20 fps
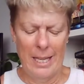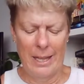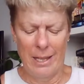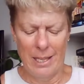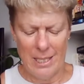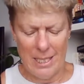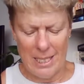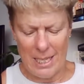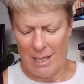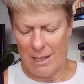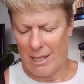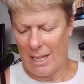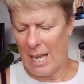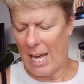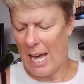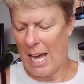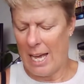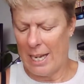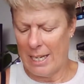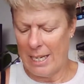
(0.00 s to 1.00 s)
the death
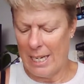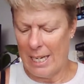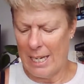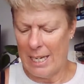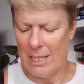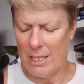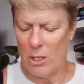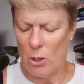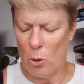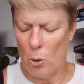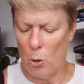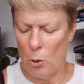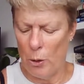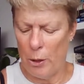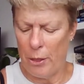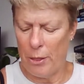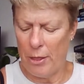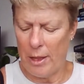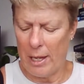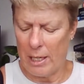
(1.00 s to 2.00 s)
card is
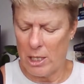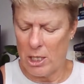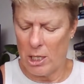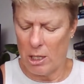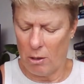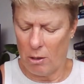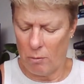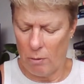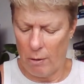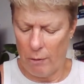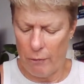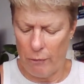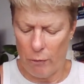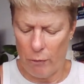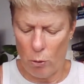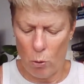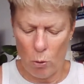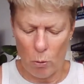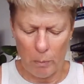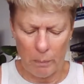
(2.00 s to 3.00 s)
authentic
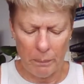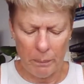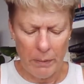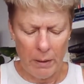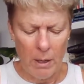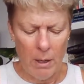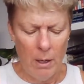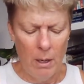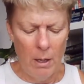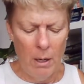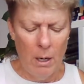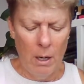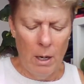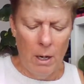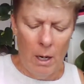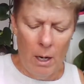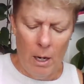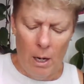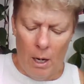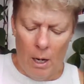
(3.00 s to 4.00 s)
reform.
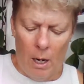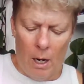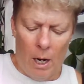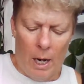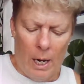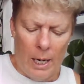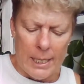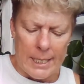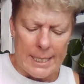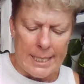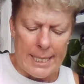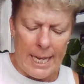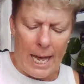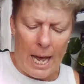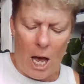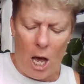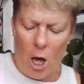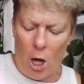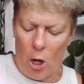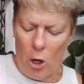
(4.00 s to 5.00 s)

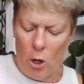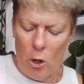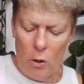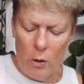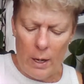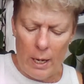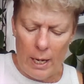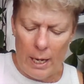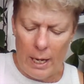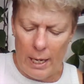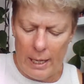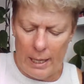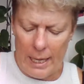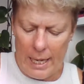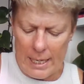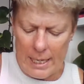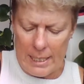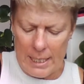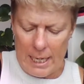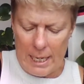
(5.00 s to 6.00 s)
So,
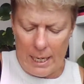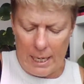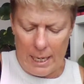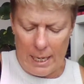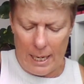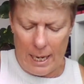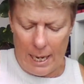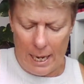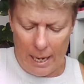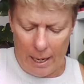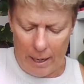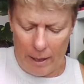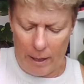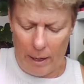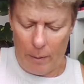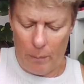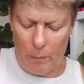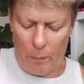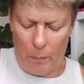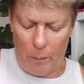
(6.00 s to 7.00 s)
that
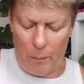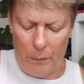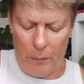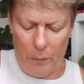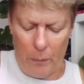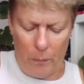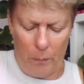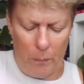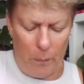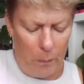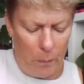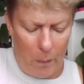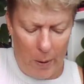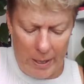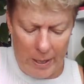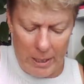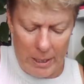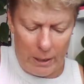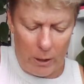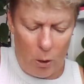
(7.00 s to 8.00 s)
uh,
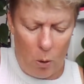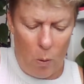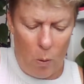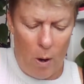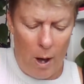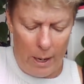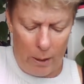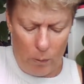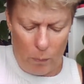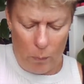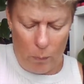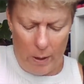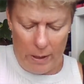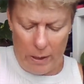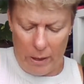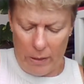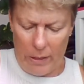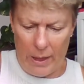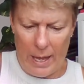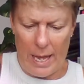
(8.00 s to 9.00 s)
wonder quite
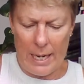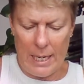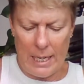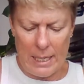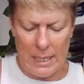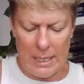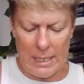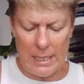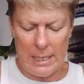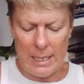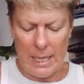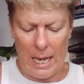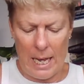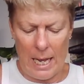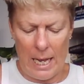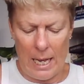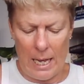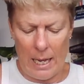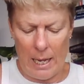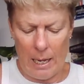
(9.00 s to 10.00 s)
whether that is...
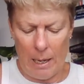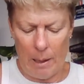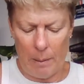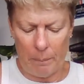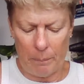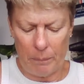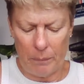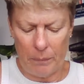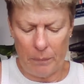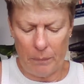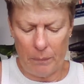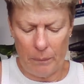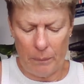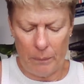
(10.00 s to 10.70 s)
Um,